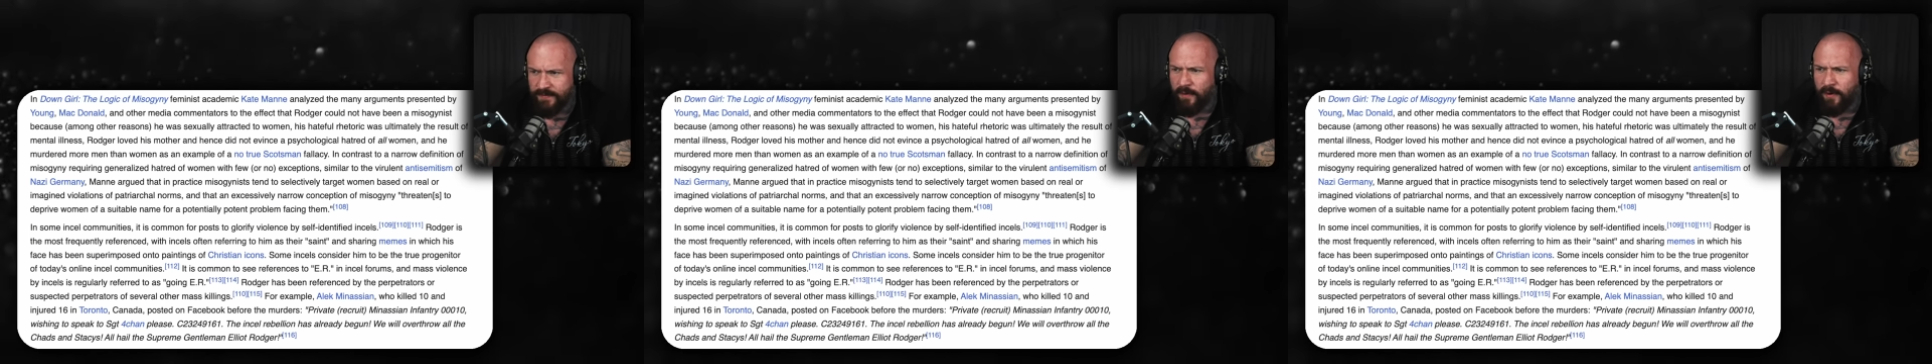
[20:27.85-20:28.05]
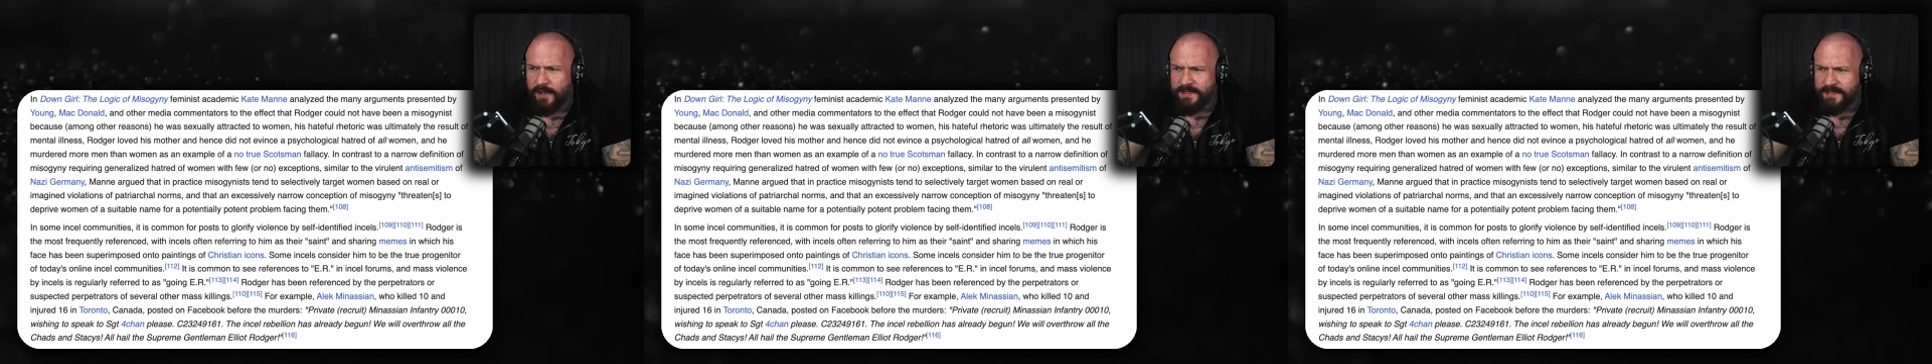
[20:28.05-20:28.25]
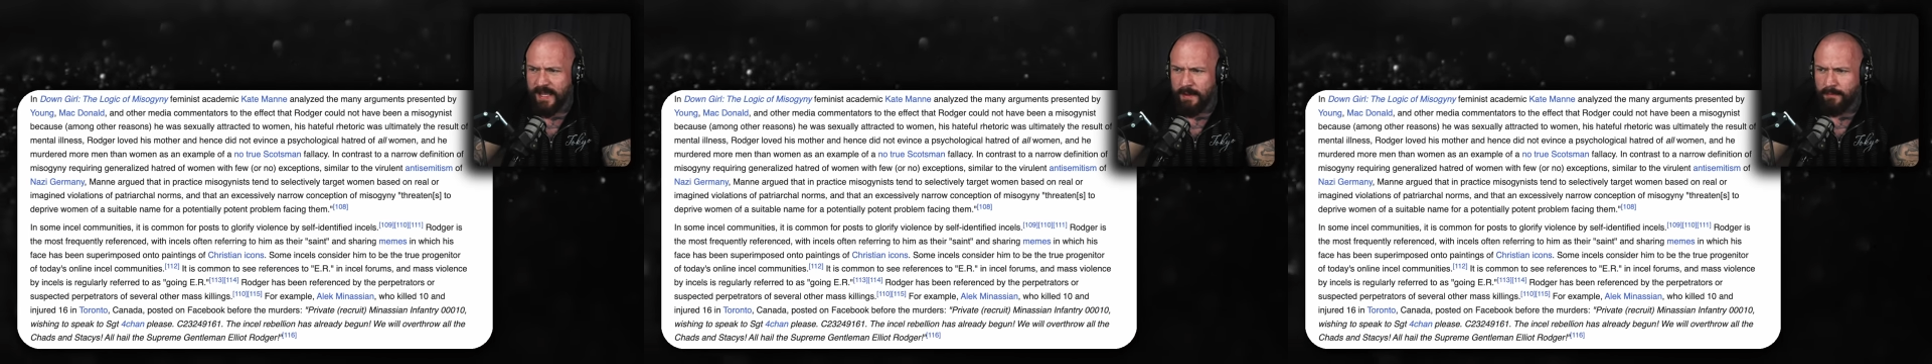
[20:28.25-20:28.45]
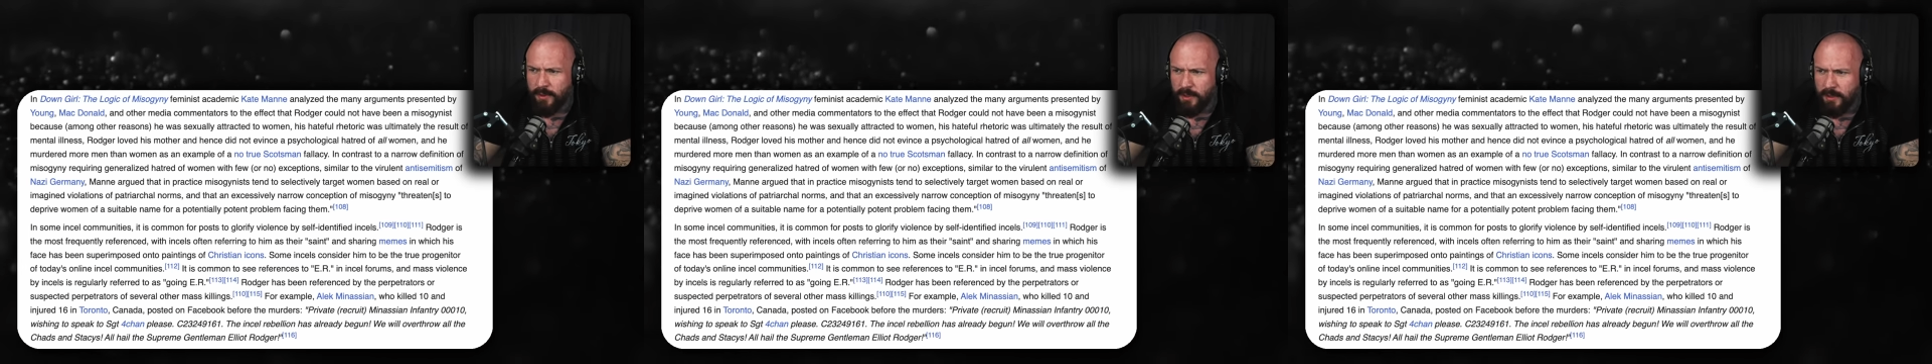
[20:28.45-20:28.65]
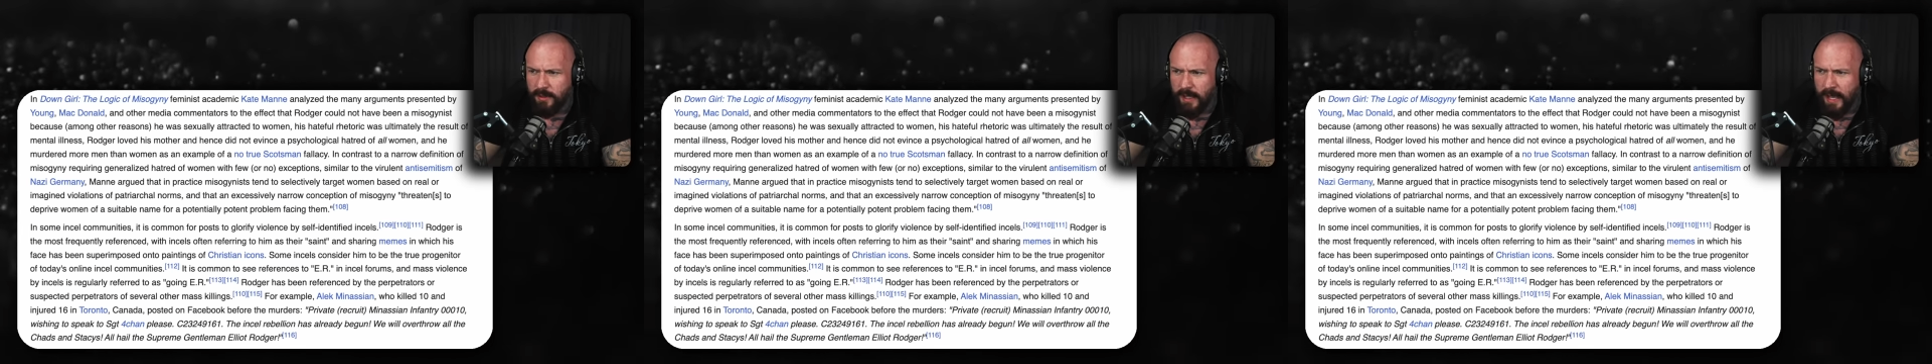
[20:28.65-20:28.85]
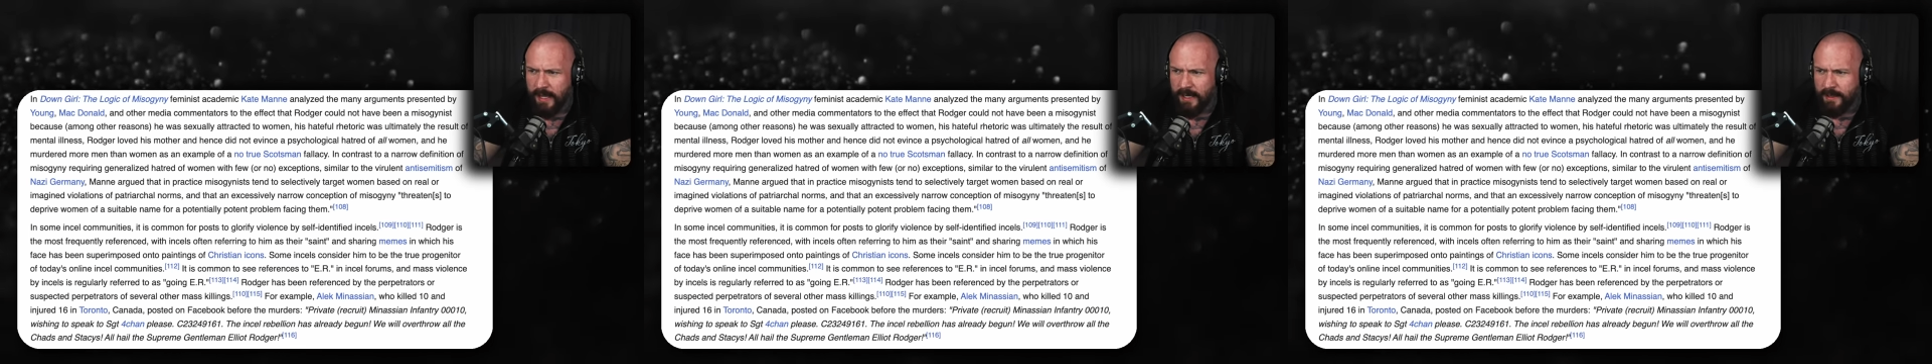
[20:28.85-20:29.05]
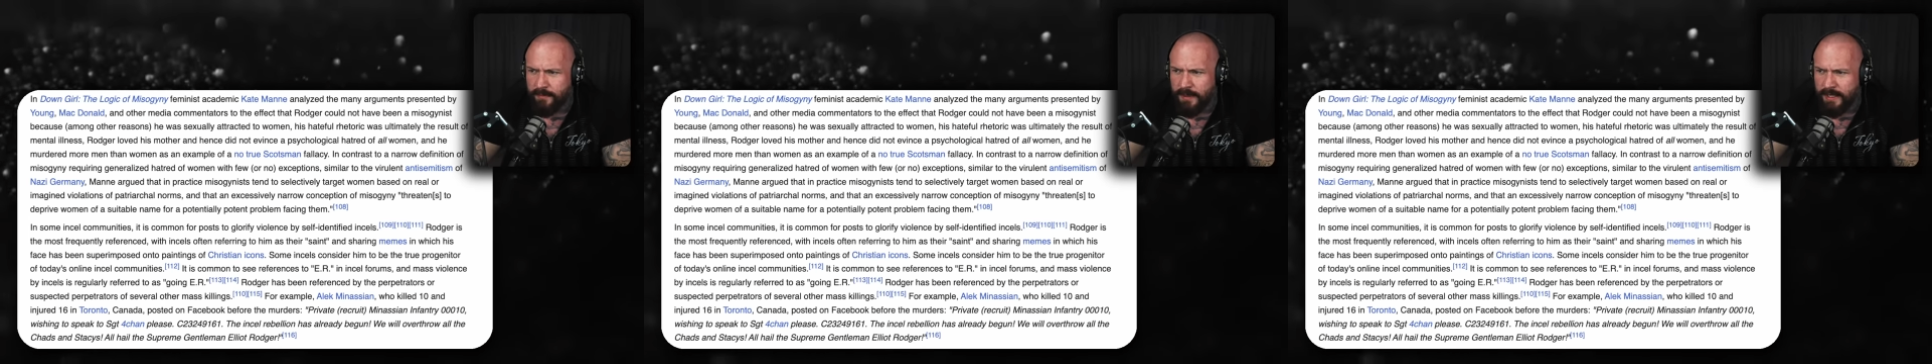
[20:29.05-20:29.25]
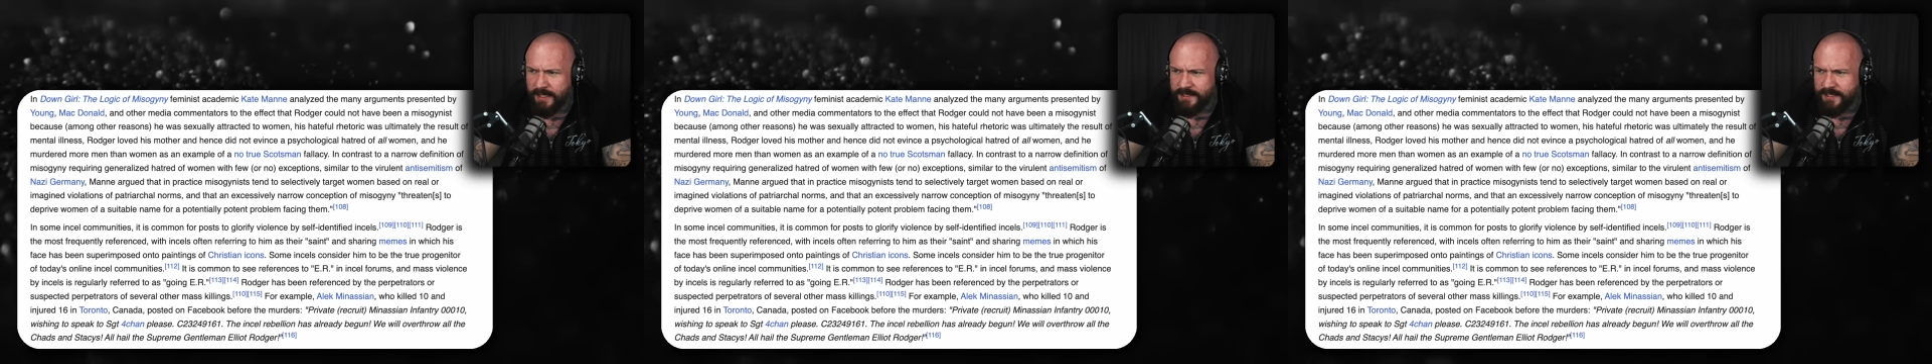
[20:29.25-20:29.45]
For example, Alec
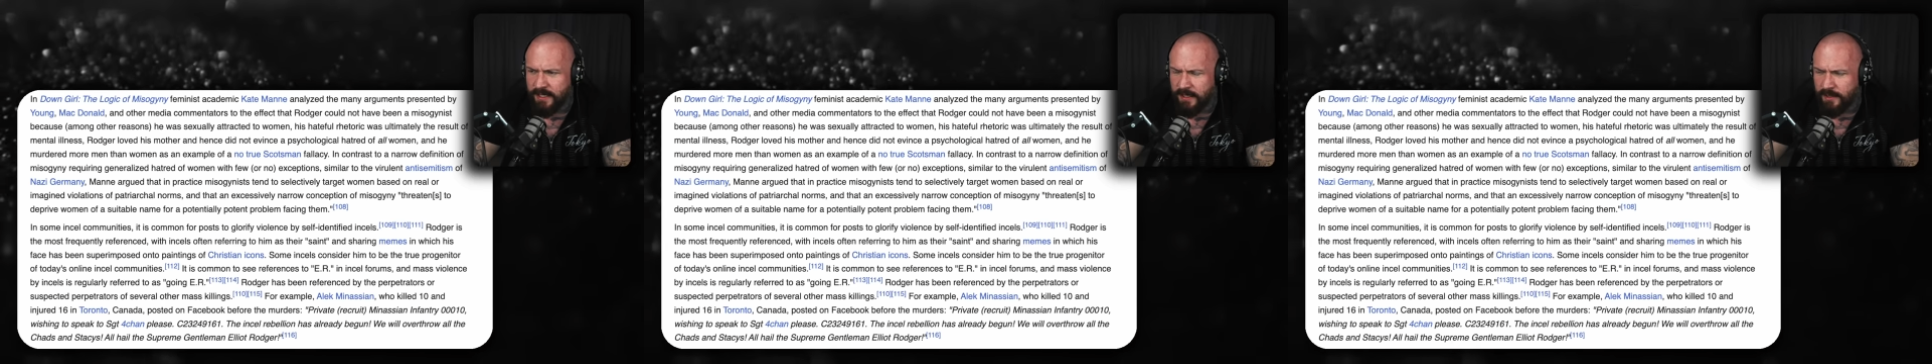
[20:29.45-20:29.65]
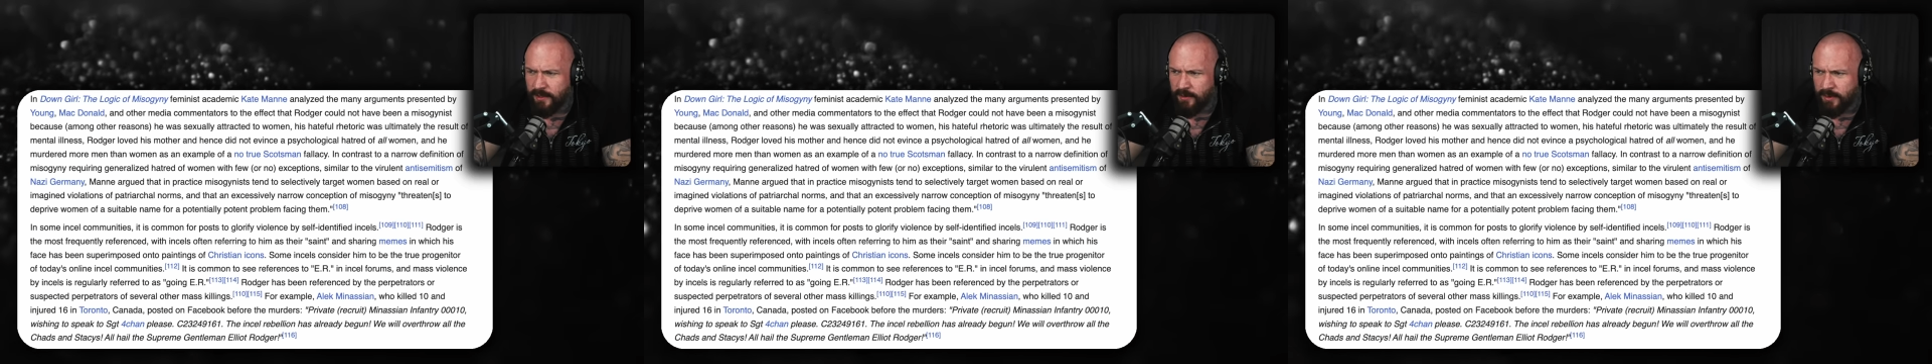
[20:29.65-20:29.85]
Manissian,